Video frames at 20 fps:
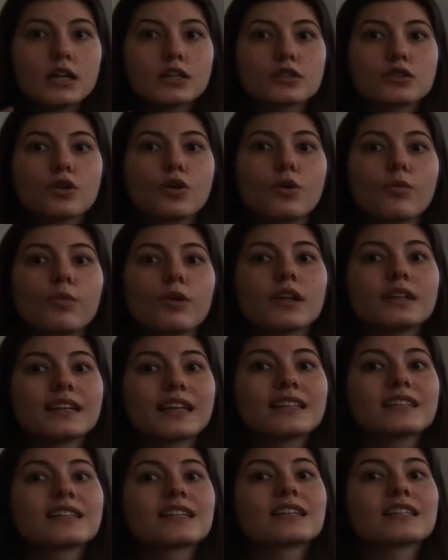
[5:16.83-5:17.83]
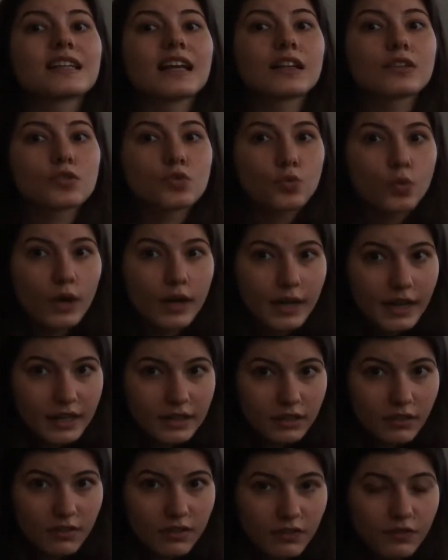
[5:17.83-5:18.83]
So blood enters at one
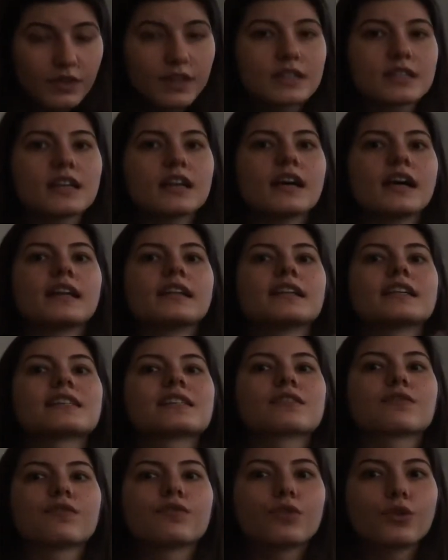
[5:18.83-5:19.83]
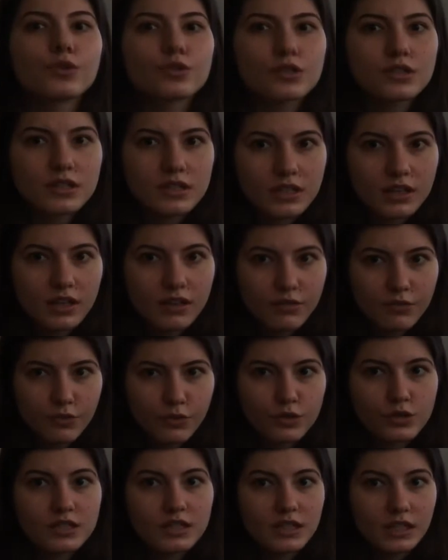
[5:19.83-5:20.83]
end of the filter and is forced
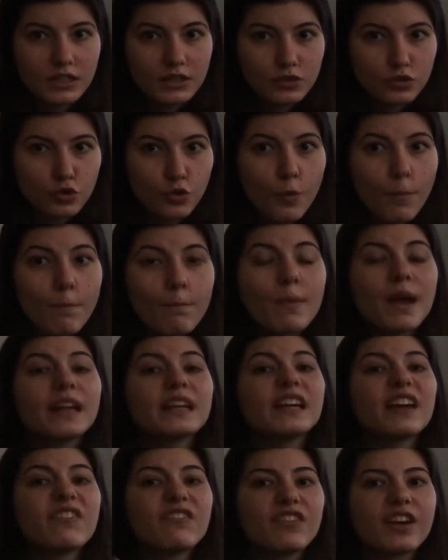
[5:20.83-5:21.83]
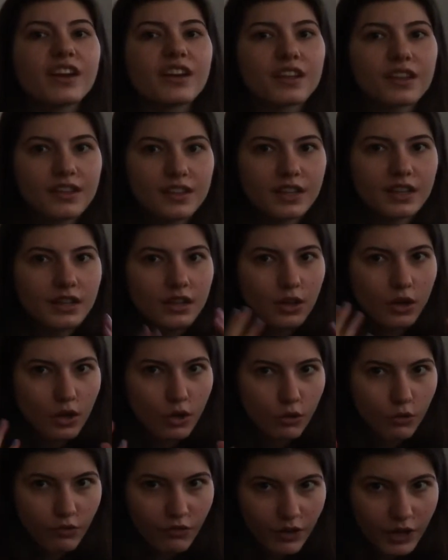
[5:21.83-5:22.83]
into many very thin
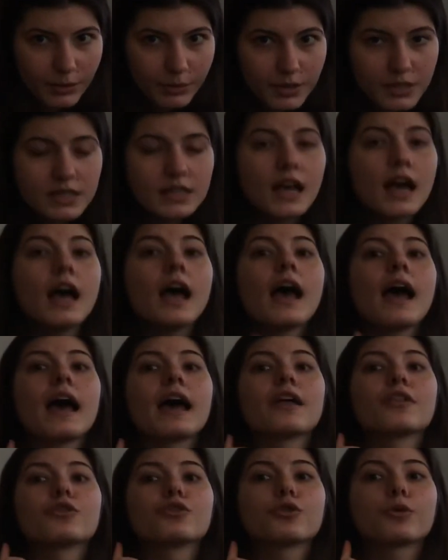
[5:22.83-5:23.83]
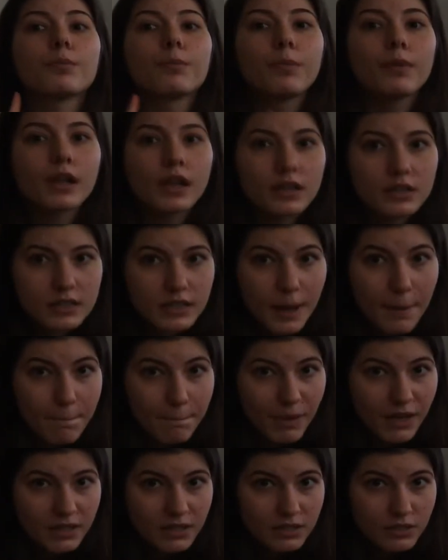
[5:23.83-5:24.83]
hollow fibers. As your blood
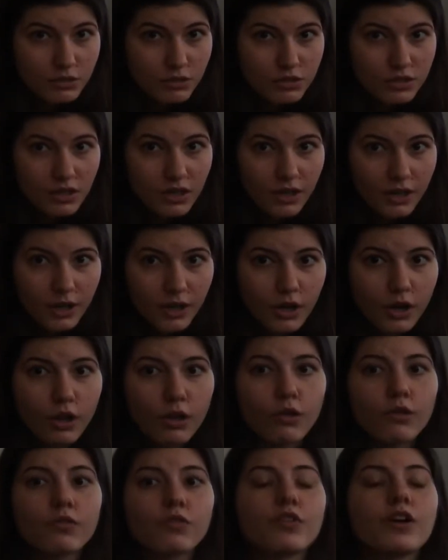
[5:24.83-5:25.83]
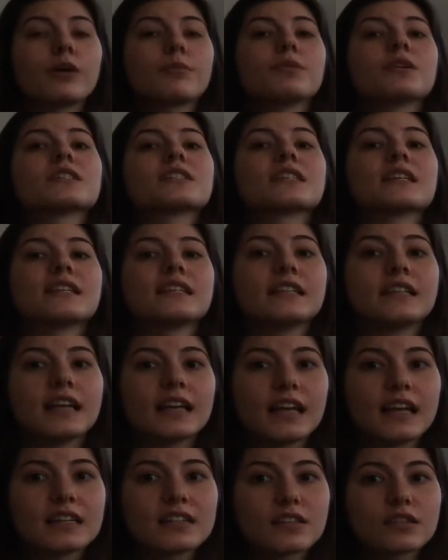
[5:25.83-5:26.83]
passes through the hollow fibers,
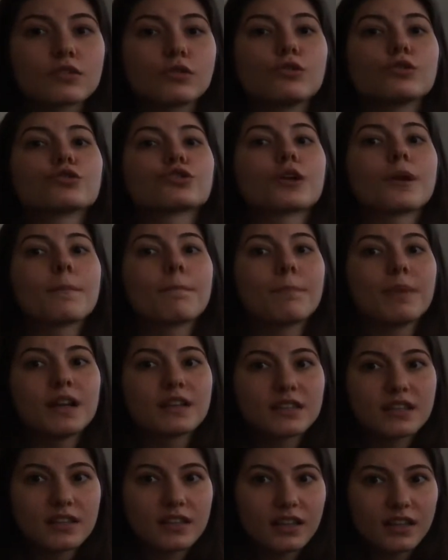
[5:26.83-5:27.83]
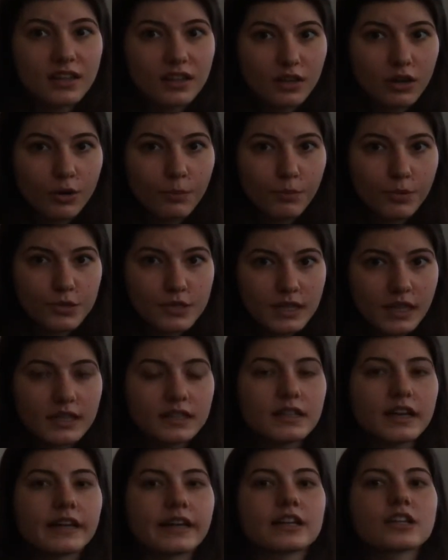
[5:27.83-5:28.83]
dialyzer solution passes in the opposite
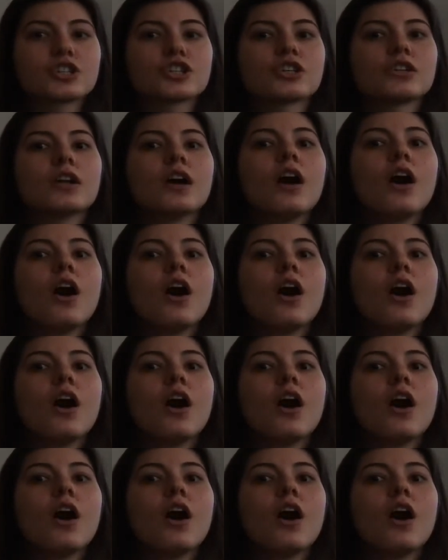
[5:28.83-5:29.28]
direction.